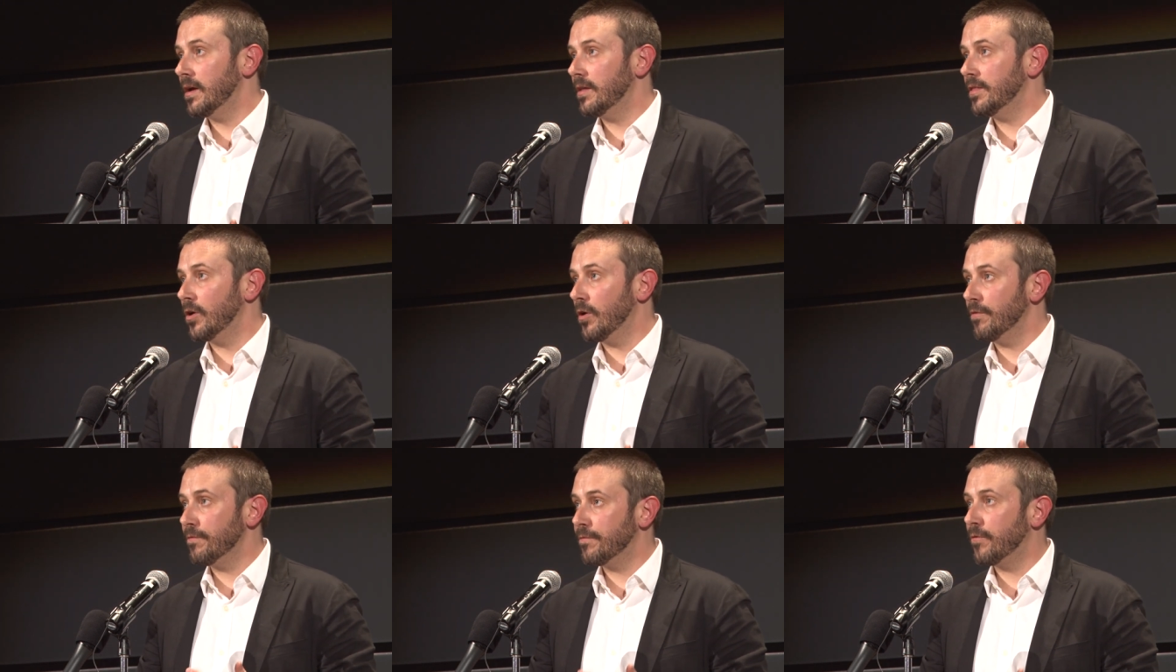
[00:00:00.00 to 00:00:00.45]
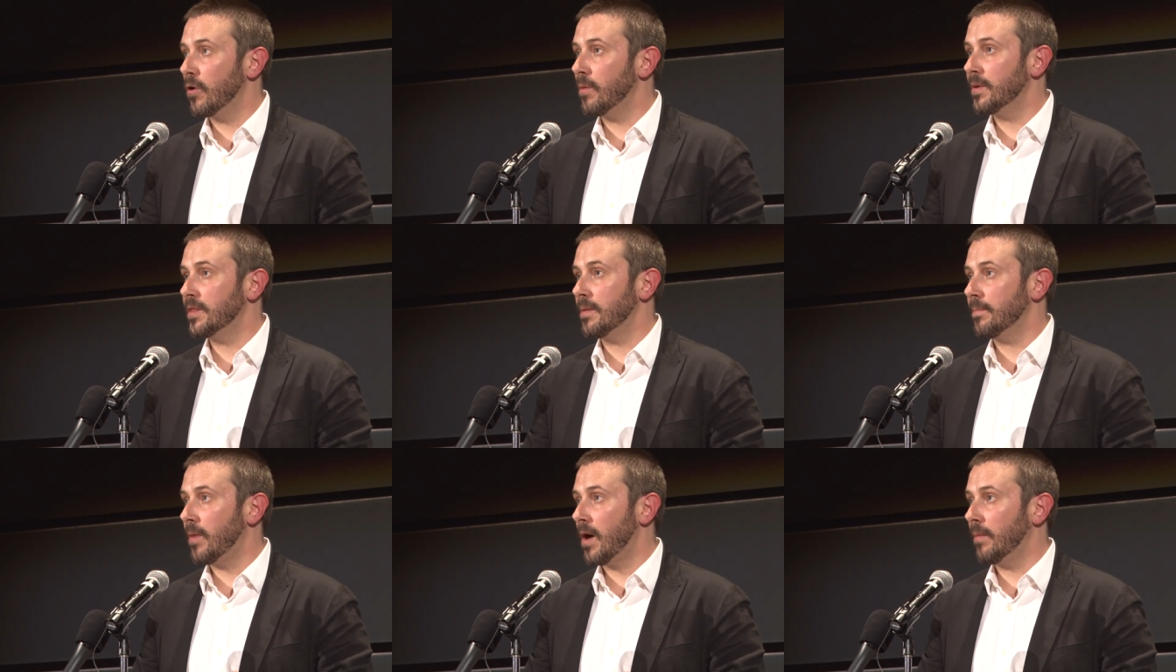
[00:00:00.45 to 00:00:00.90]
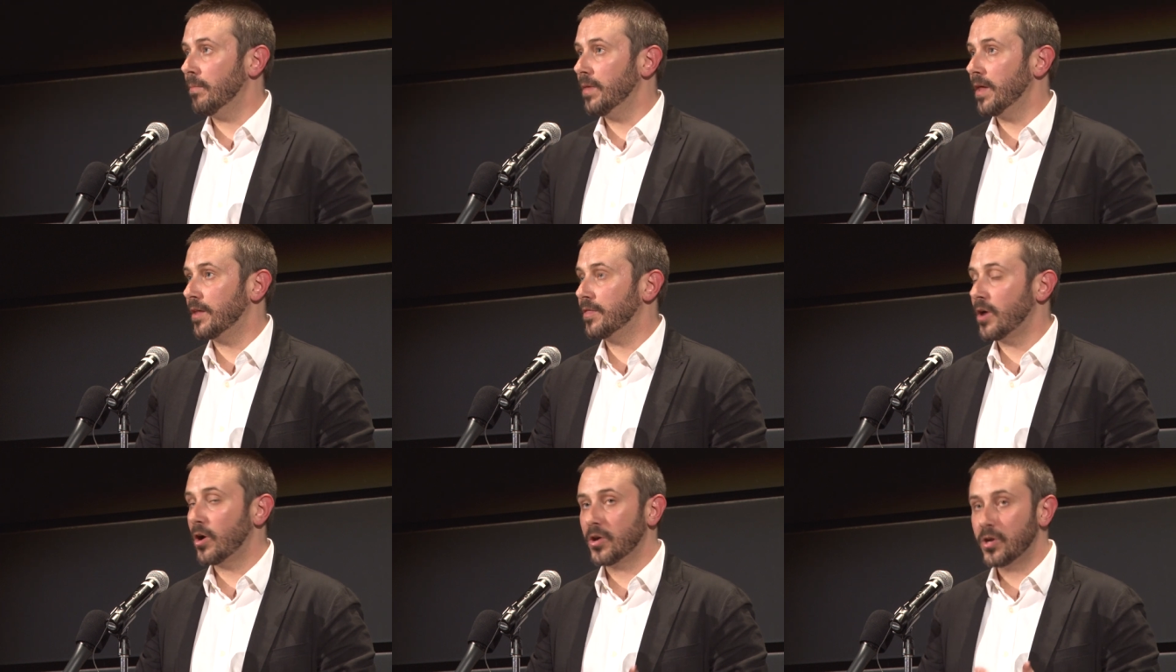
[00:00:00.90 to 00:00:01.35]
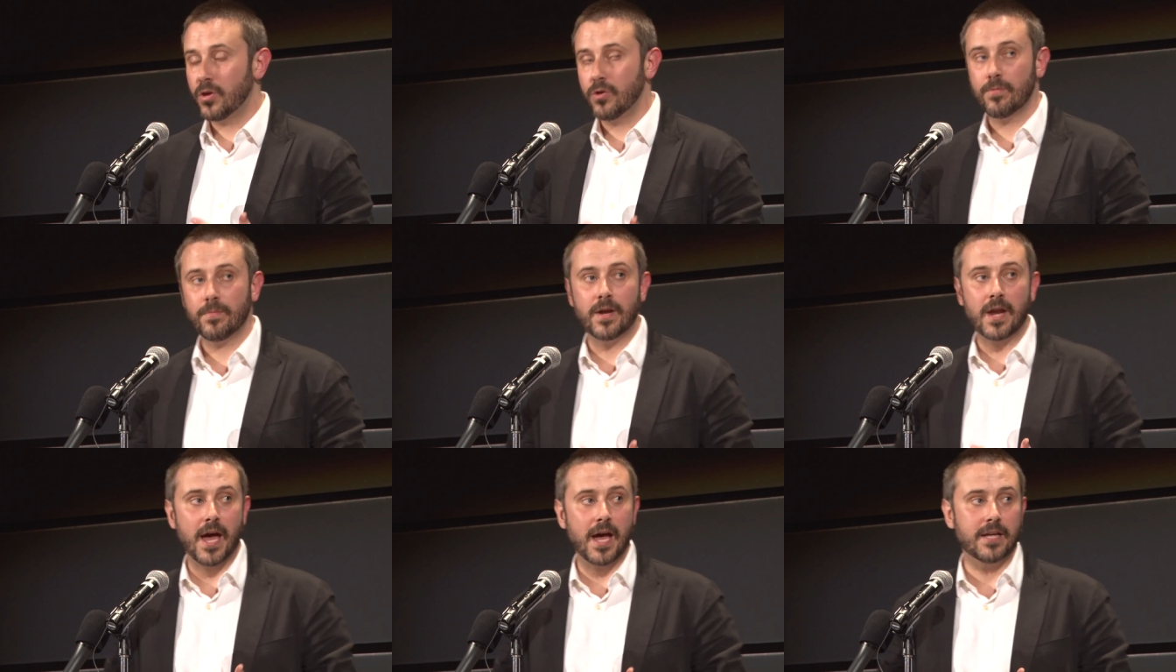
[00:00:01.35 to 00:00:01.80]
They're informing the public. They're
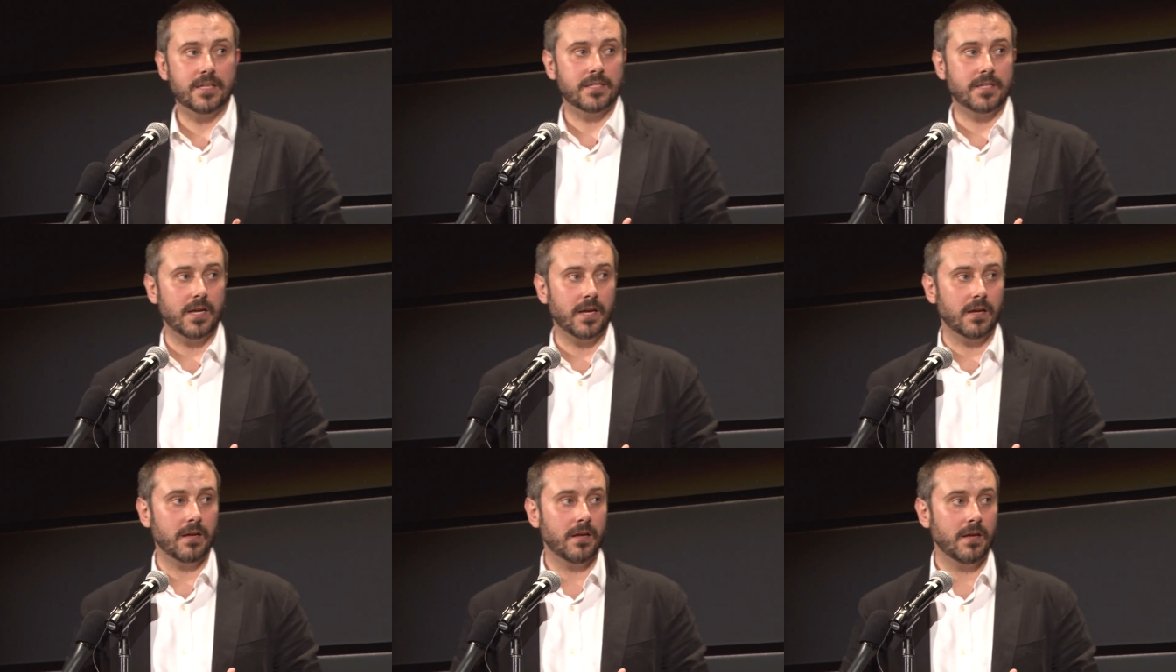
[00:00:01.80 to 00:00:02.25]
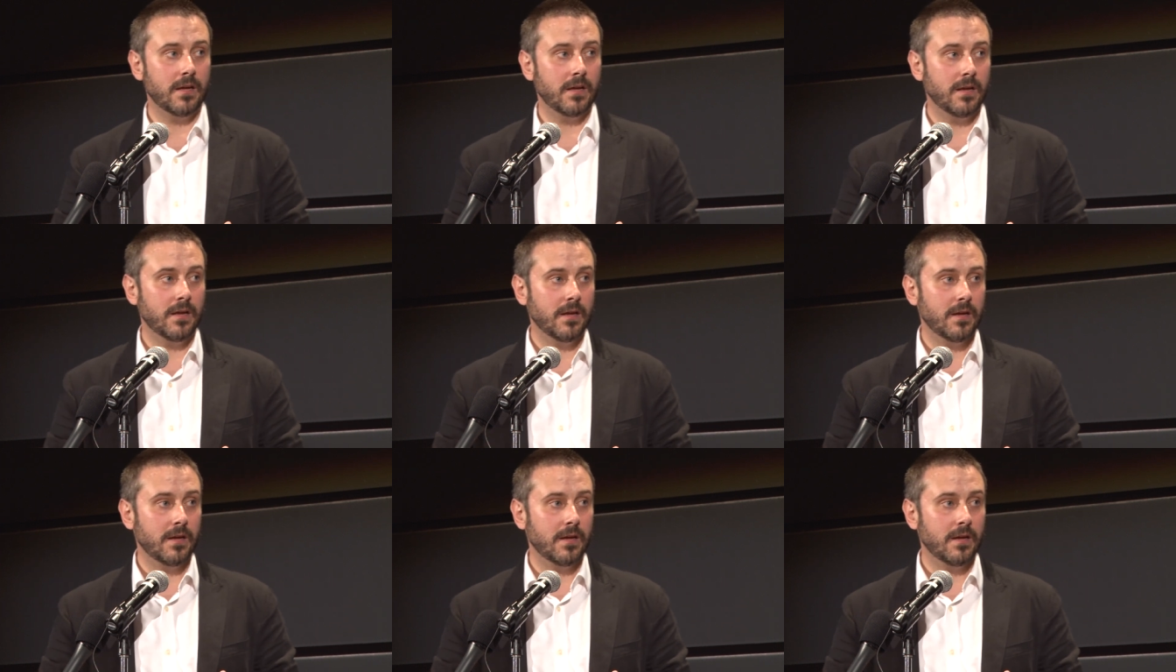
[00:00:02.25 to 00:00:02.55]
humanizing